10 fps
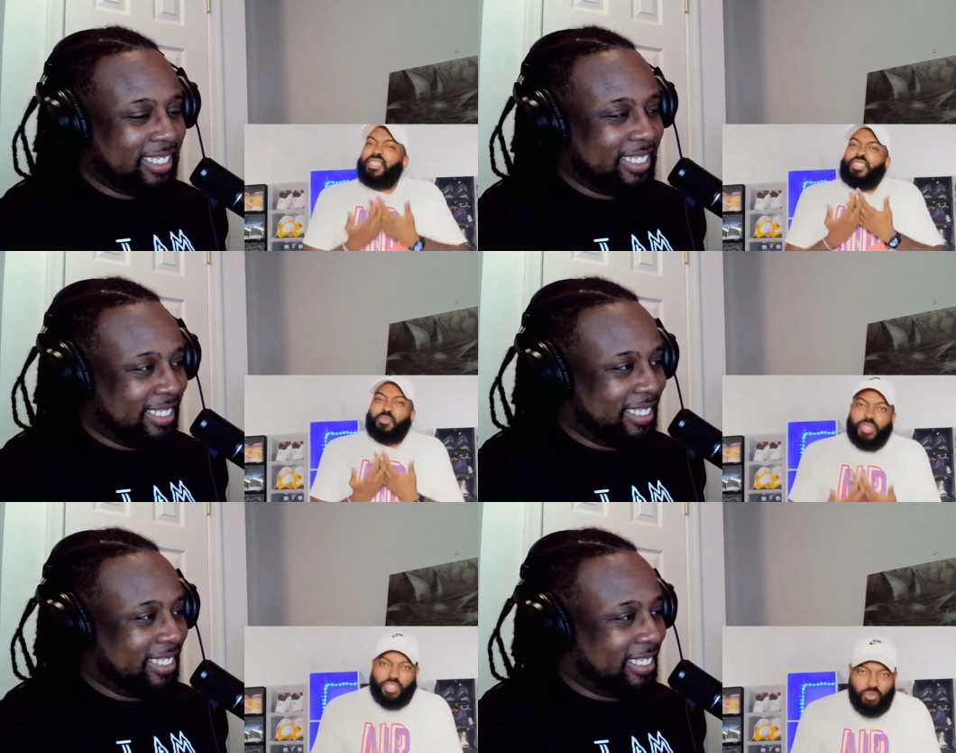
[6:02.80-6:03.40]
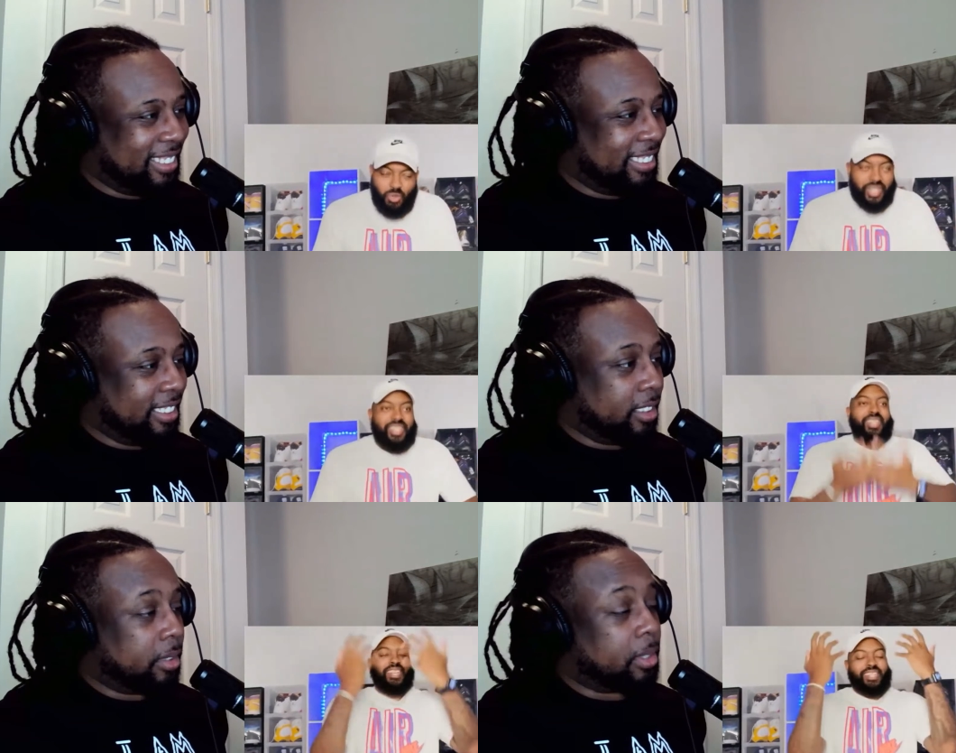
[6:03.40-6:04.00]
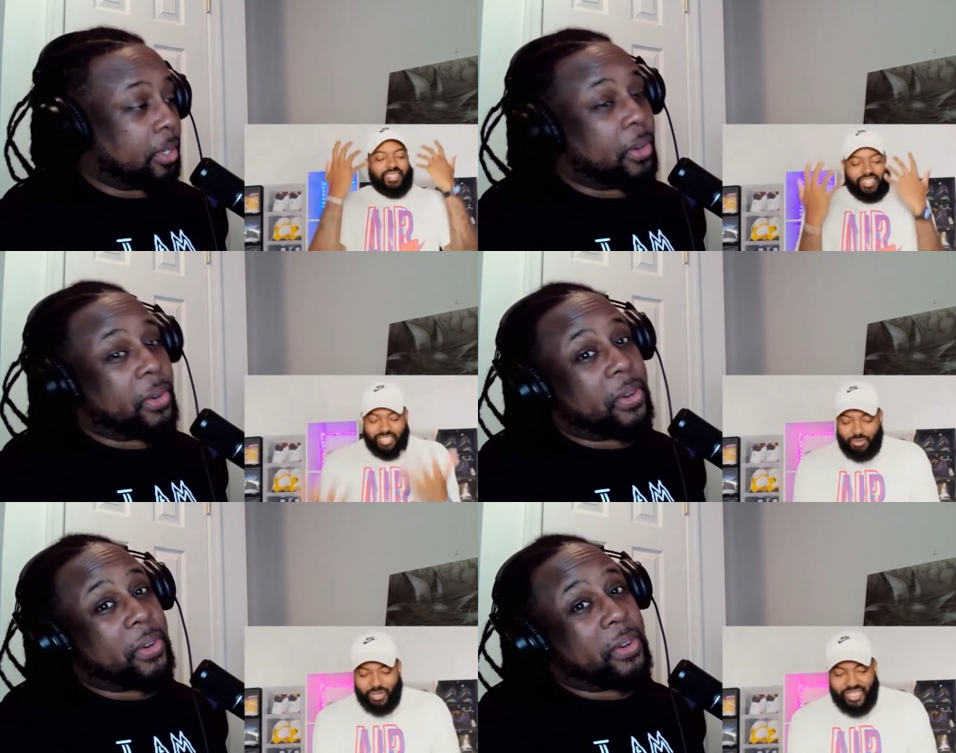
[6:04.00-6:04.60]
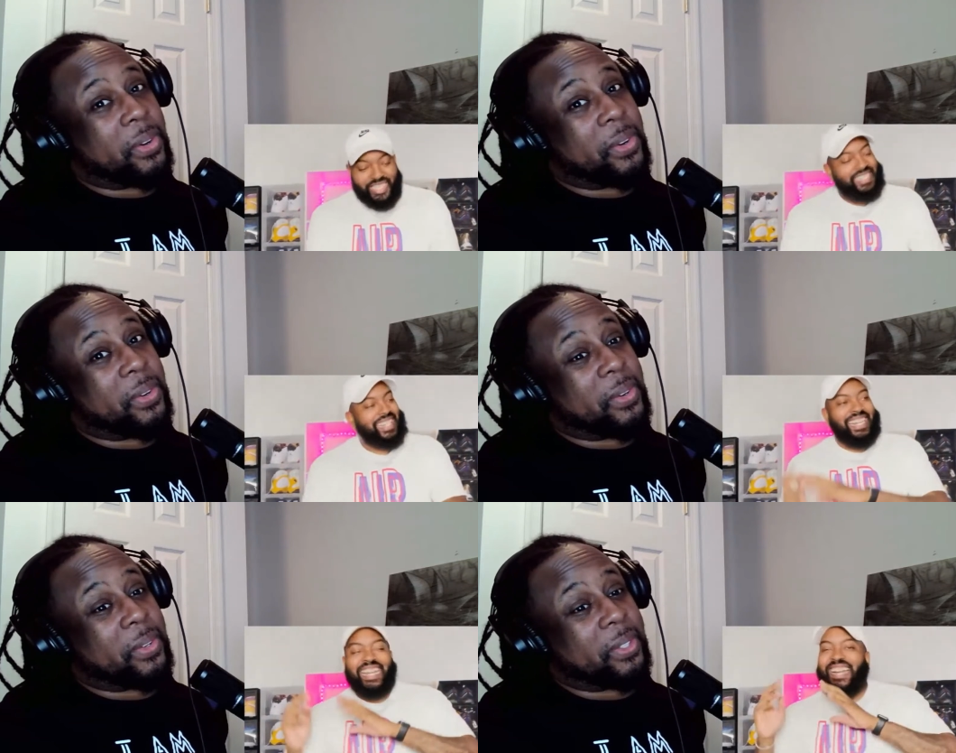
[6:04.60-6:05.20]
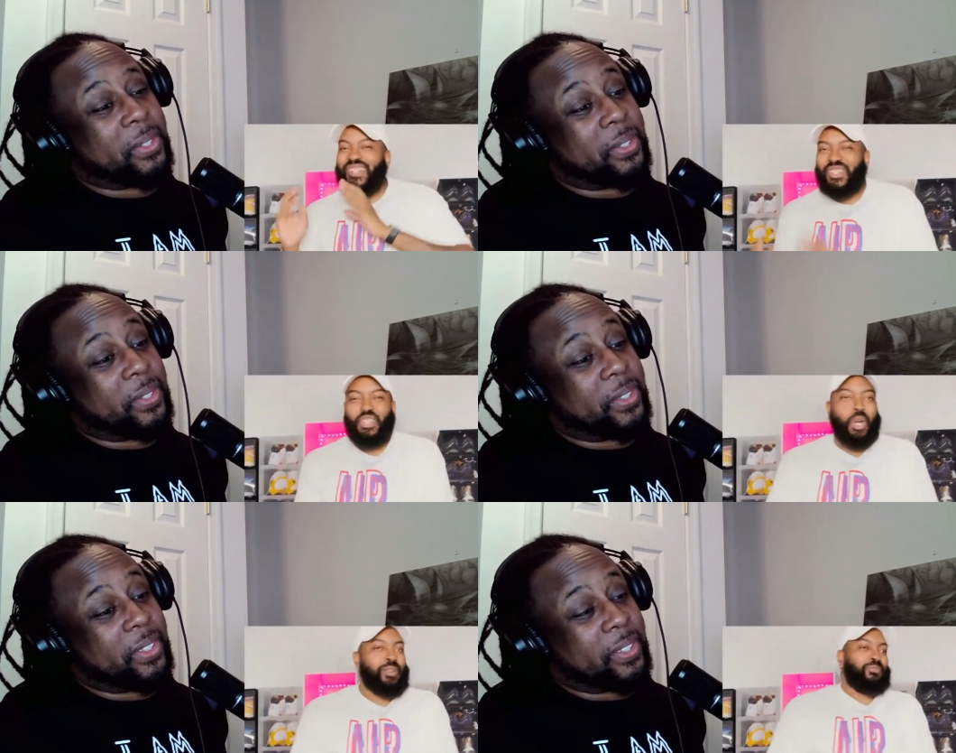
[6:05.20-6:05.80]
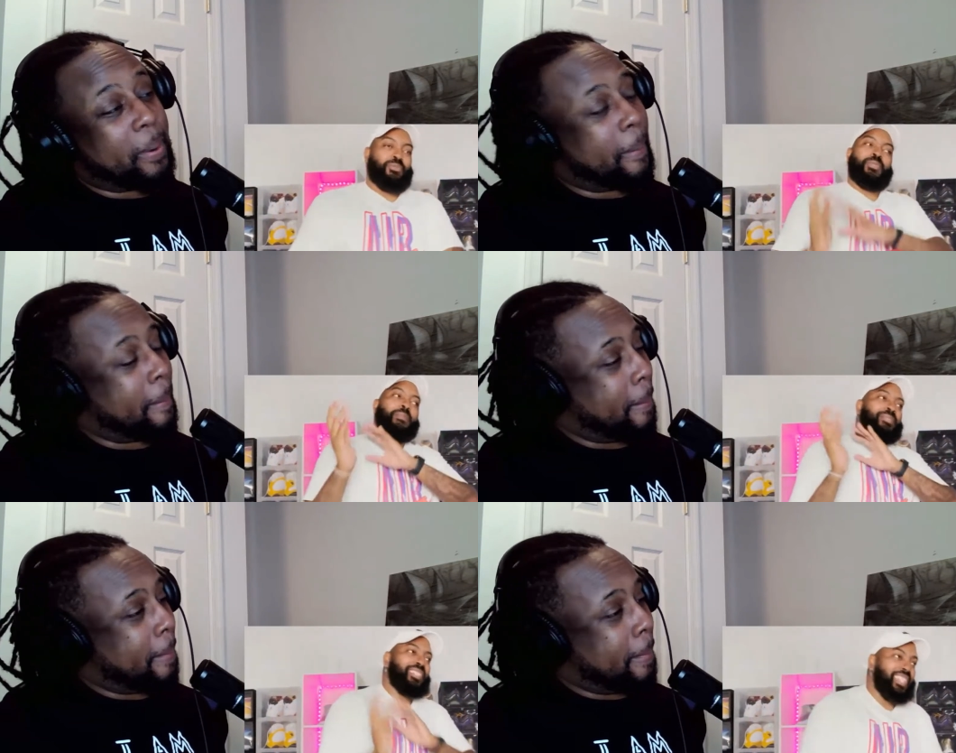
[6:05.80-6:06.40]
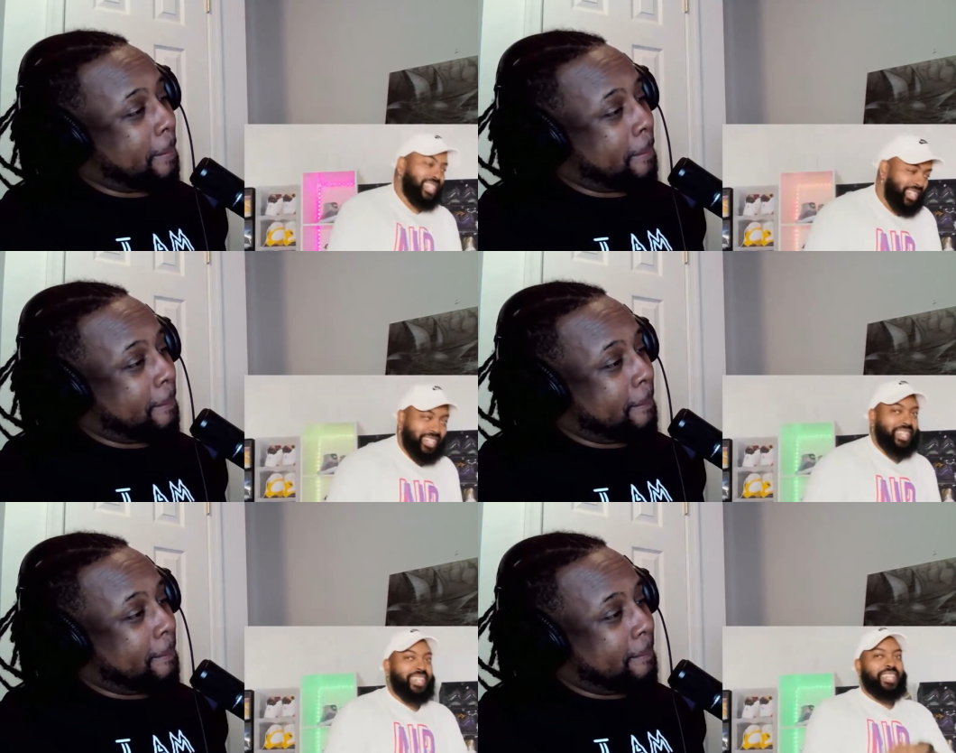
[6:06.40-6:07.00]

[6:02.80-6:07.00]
Speaker 1: is what you wanted. Oh. This is what it is. And I got to oh. start from the beginning.